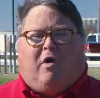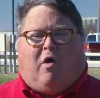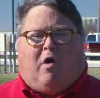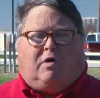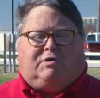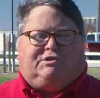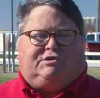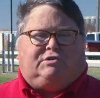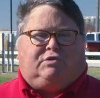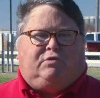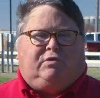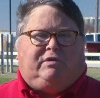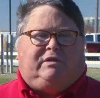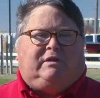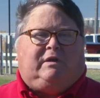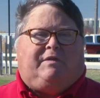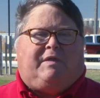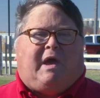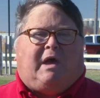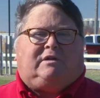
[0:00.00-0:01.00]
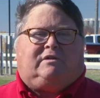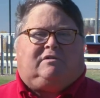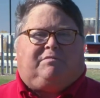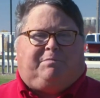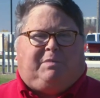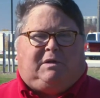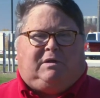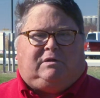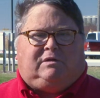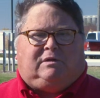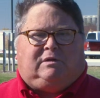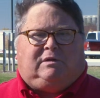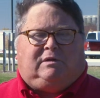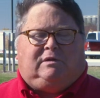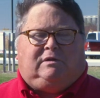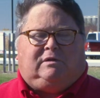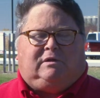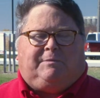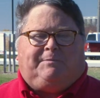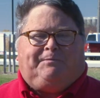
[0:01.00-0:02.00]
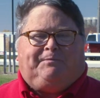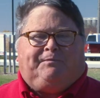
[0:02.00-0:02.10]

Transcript: are choosing that species,